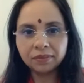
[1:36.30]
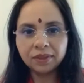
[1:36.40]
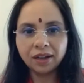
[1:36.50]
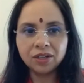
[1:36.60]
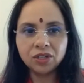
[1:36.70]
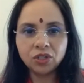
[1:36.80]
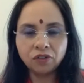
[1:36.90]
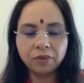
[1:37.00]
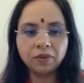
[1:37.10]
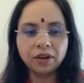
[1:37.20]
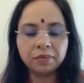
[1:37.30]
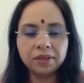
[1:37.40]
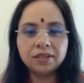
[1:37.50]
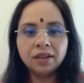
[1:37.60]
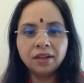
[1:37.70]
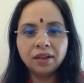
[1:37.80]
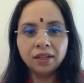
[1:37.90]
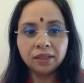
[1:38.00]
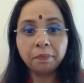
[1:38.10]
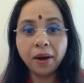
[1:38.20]
the Ansh of Bhagwan means
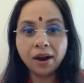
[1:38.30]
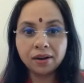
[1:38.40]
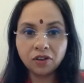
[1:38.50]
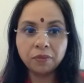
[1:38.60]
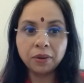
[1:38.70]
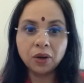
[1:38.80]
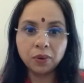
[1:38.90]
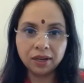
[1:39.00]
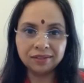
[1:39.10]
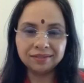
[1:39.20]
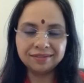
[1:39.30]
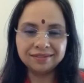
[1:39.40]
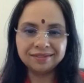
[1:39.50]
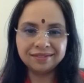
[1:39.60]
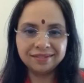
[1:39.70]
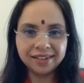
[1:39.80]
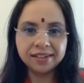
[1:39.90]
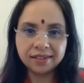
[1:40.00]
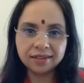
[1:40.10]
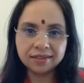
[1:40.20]
the part of Bhagwan, that
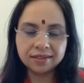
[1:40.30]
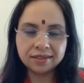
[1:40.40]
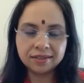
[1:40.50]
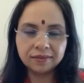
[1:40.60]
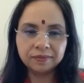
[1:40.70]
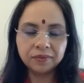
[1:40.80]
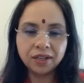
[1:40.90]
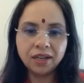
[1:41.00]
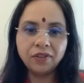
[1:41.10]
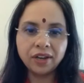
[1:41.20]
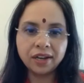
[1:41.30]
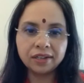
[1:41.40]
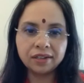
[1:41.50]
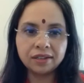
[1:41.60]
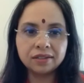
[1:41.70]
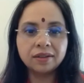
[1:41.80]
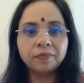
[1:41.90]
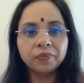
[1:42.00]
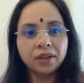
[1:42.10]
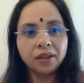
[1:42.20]
is us, living entities.
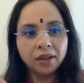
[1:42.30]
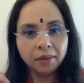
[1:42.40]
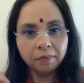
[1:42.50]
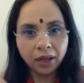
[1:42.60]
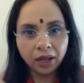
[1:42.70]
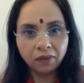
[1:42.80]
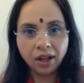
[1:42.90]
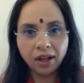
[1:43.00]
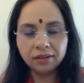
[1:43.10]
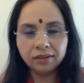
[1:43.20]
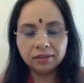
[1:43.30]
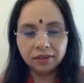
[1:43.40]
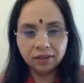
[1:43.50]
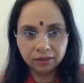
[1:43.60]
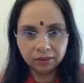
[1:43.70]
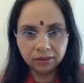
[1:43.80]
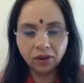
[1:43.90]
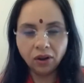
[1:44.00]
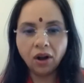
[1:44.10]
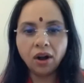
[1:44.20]
Bhagwan,
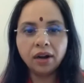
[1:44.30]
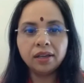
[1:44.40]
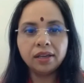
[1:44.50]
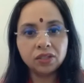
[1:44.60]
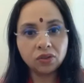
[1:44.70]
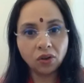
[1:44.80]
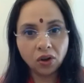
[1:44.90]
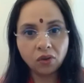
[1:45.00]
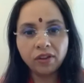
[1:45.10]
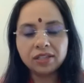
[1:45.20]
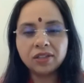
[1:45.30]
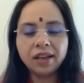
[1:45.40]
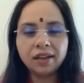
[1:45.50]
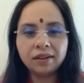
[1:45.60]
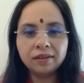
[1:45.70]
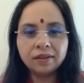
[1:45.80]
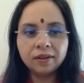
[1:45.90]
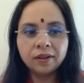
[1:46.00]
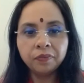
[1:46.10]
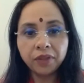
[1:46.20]
God is always there,
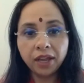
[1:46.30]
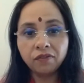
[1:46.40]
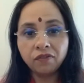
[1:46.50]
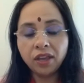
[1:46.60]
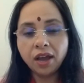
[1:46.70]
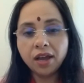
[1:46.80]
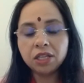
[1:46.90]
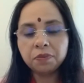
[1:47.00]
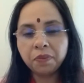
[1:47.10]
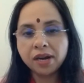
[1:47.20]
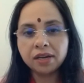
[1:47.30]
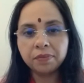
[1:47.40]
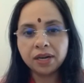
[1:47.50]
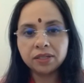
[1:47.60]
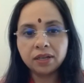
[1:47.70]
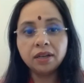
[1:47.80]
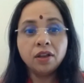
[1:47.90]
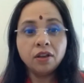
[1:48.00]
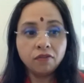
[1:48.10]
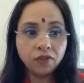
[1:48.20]
and we are his part and parcel.
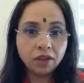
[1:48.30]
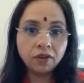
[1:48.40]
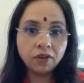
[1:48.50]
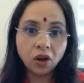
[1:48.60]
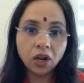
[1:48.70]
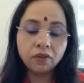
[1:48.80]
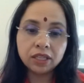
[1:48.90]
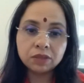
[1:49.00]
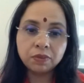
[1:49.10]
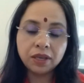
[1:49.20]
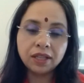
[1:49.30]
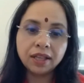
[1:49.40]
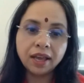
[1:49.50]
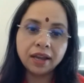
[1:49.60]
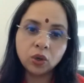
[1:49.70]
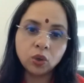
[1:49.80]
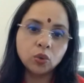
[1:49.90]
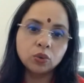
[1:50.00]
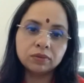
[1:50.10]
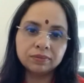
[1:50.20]
We will always be there
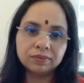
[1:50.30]
too.